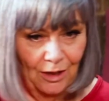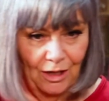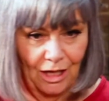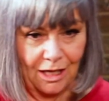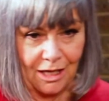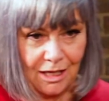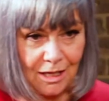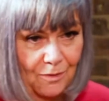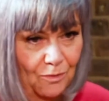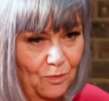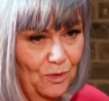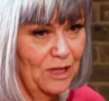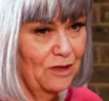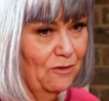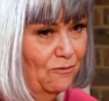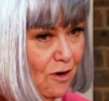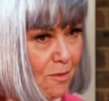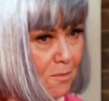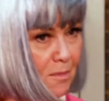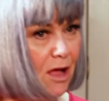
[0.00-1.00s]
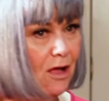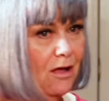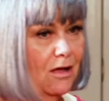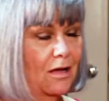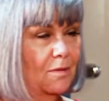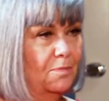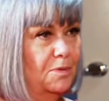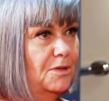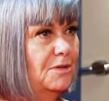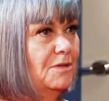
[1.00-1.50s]
with a
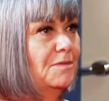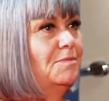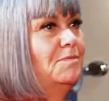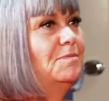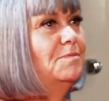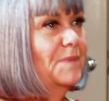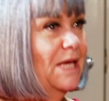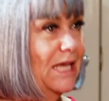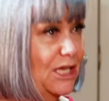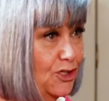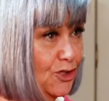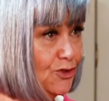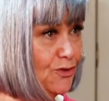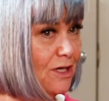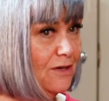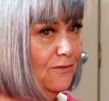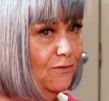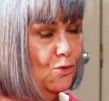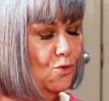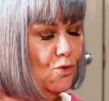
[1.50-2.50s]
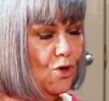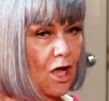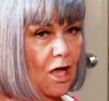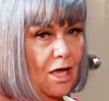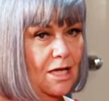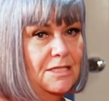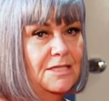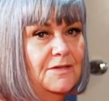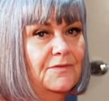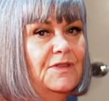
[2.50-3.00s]
remarkable history of all
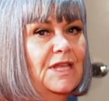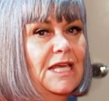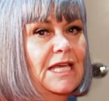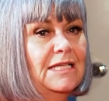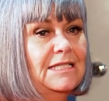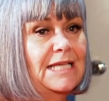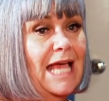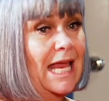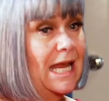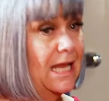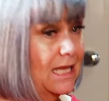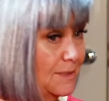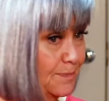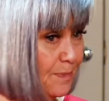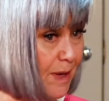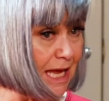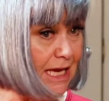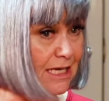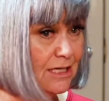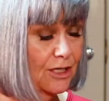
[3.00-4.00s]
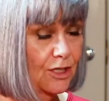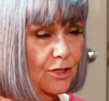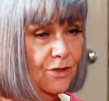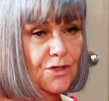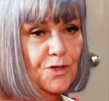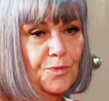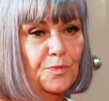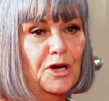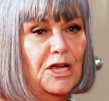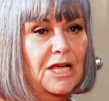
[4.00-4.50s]
kinds of things and has paid a
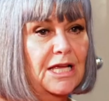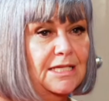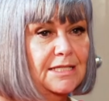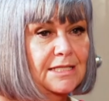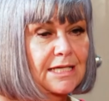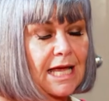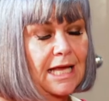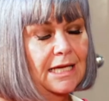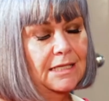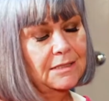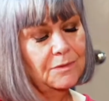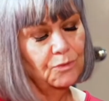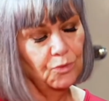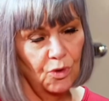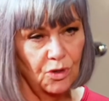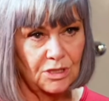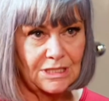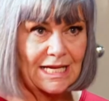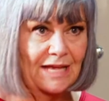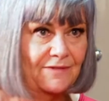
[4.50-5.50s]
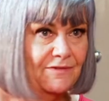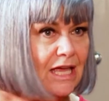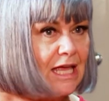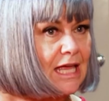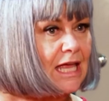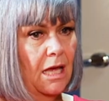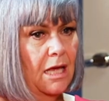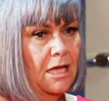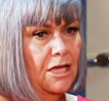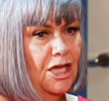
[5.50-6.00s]
huge price and whatever.
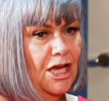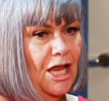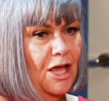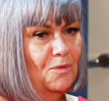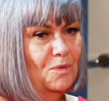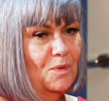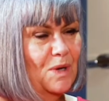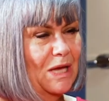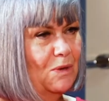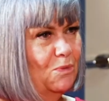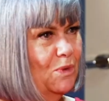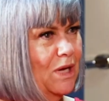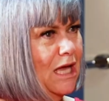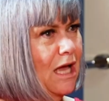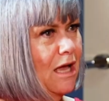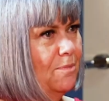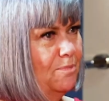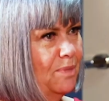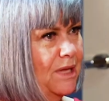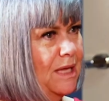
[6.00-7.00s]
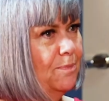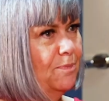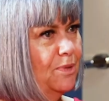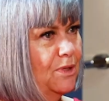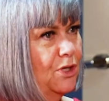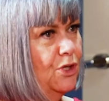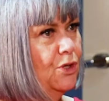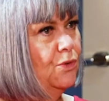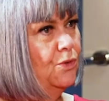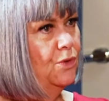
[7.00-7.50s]
We are
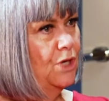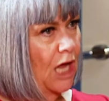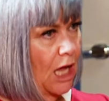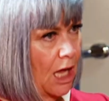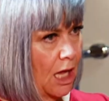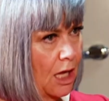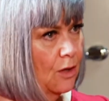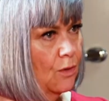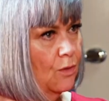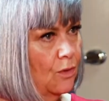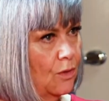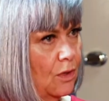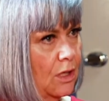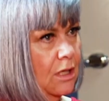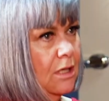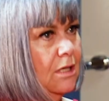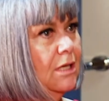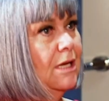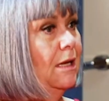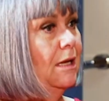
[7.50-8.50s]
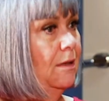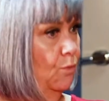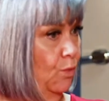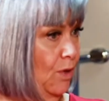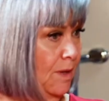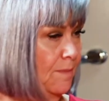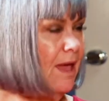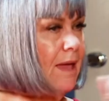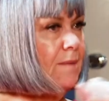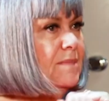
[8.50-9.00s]
people who know
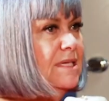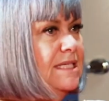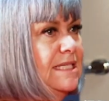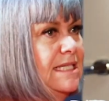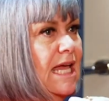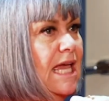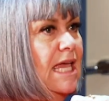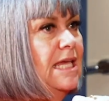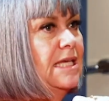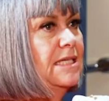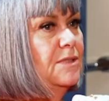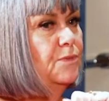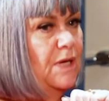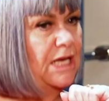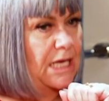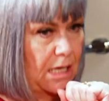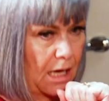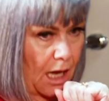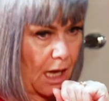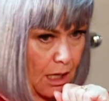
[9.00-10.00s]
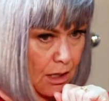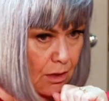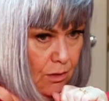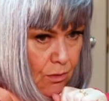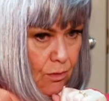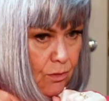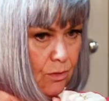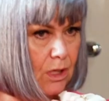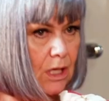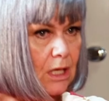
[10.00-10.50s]
we make mistakes. We
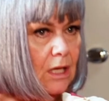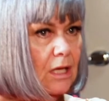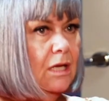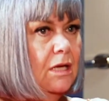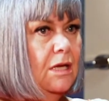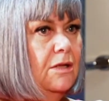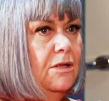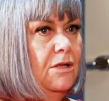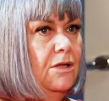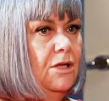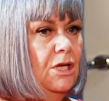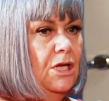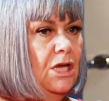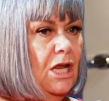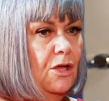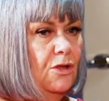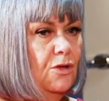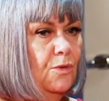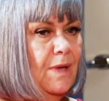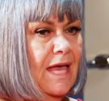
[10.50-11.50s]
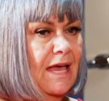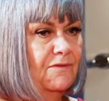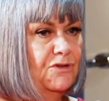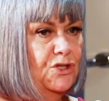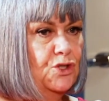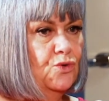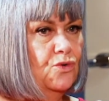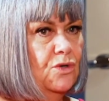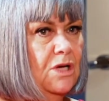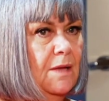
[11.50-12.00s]
know, that we have
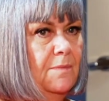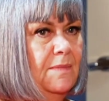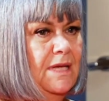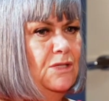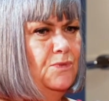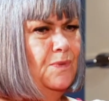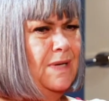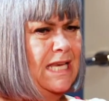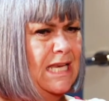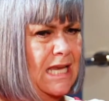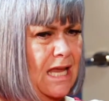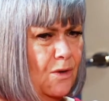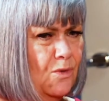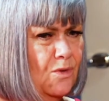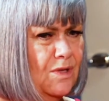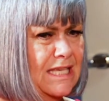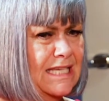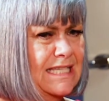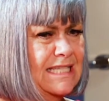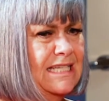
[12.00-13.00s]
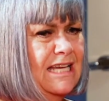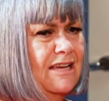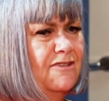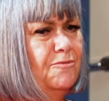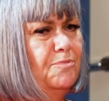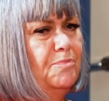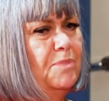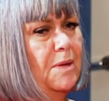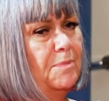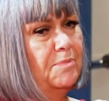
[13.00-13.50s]
shortcomings. We know all this stuff,
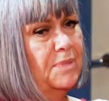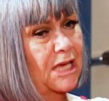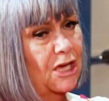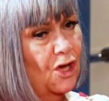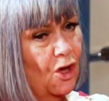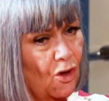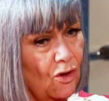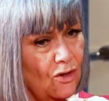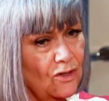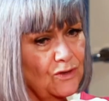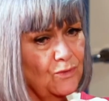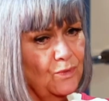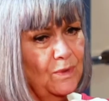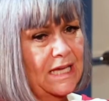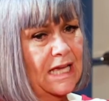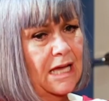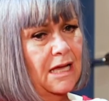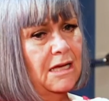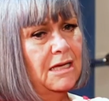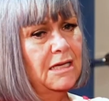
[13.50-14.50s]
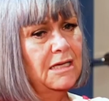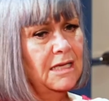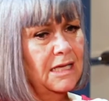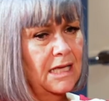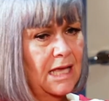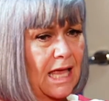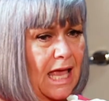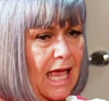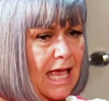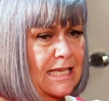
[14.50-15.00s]
but because we are
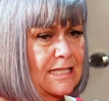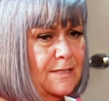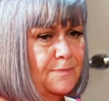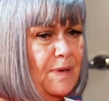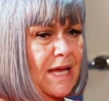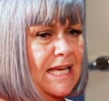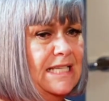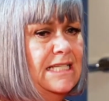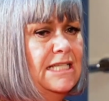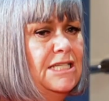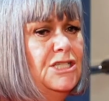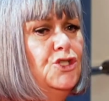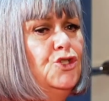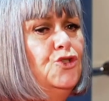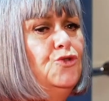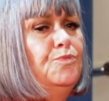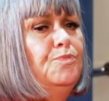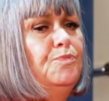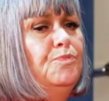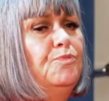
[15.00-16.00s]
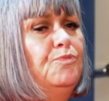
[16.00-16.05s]
expected to